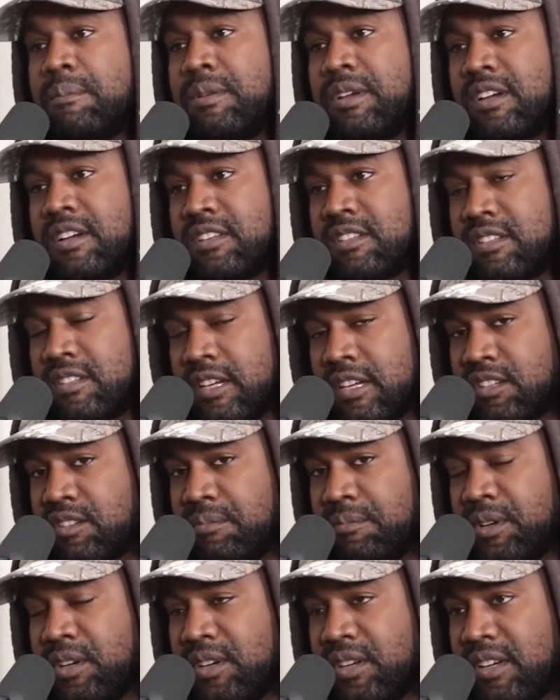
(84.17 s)
Because 6
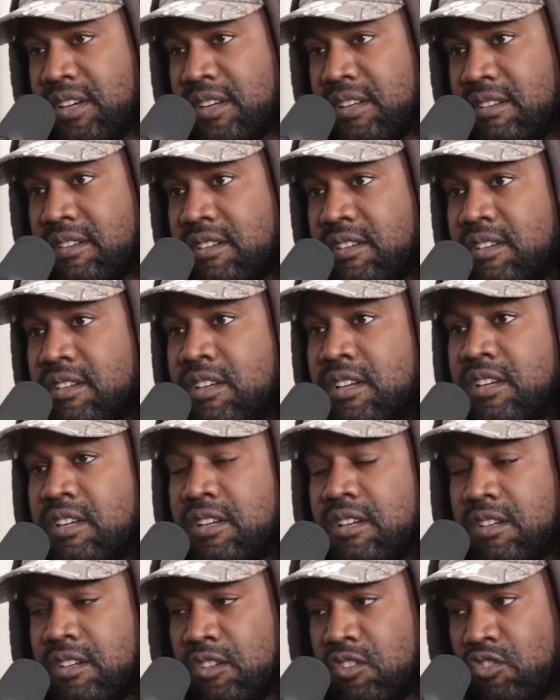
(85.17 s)
million,
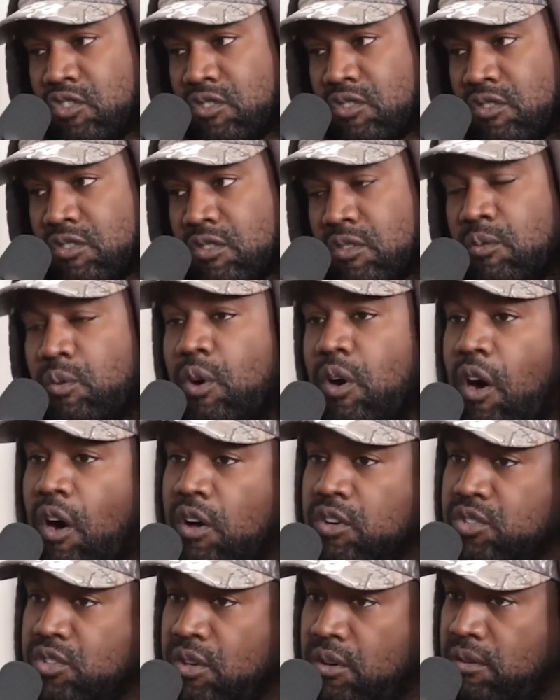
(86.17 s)
well,
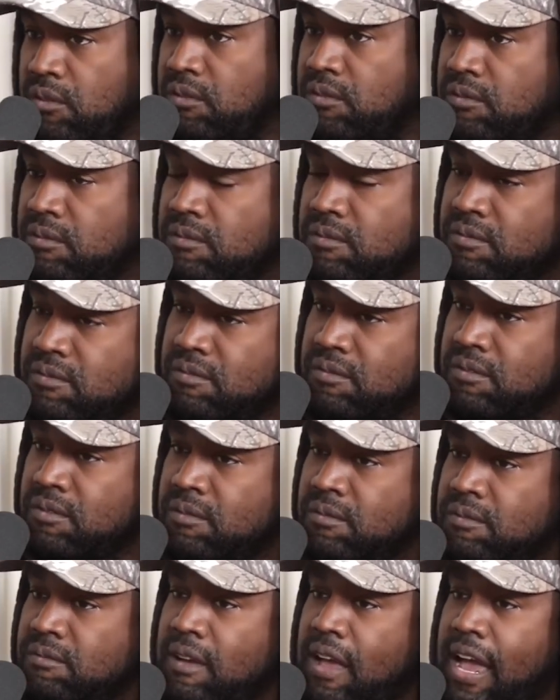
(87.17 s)
also,
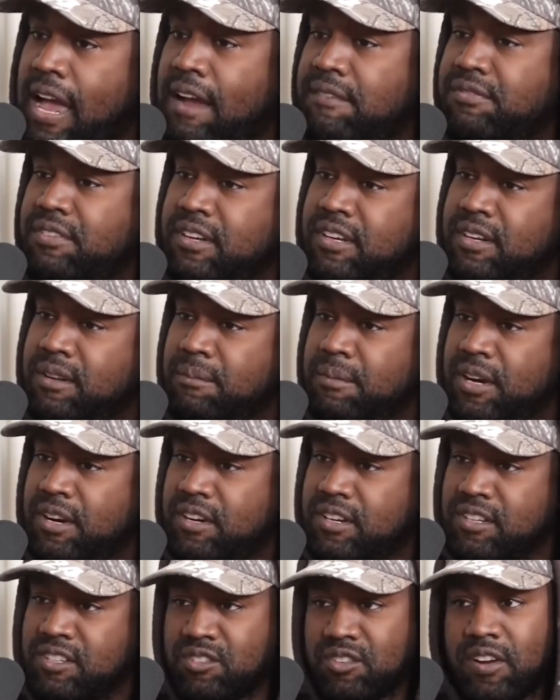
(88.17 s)
African
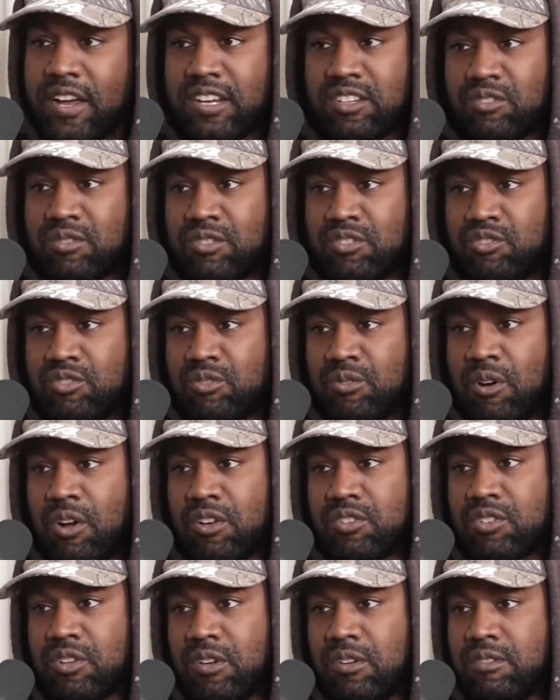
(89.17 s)
Americans are actually Jew
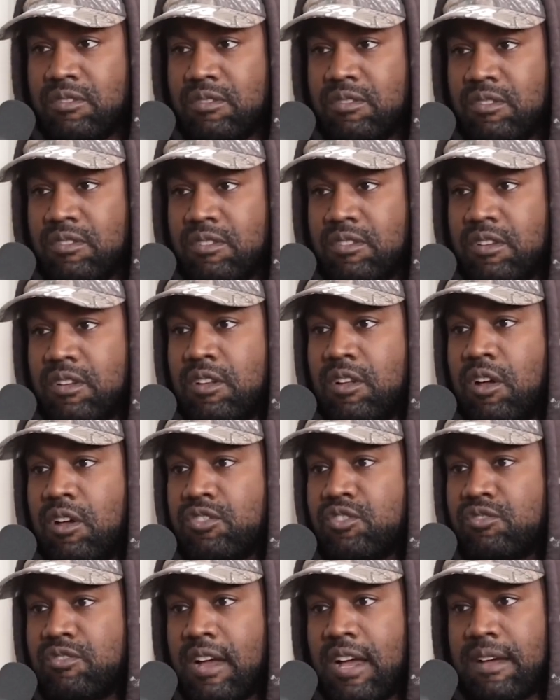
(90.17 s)
also, the
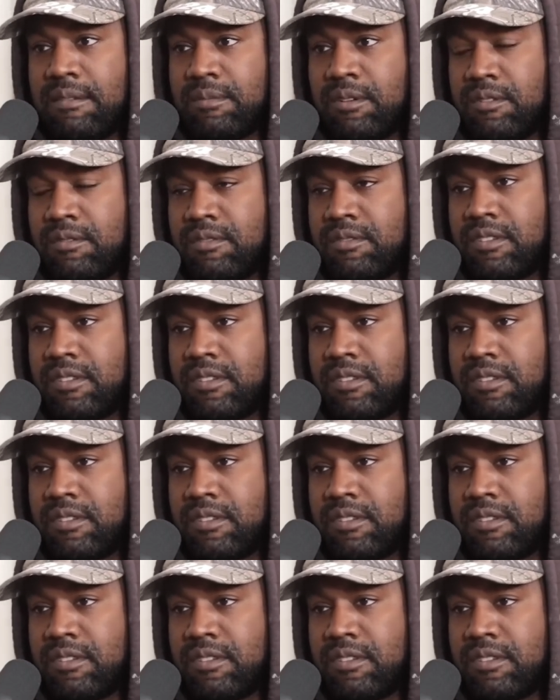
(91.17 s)
lost tribe of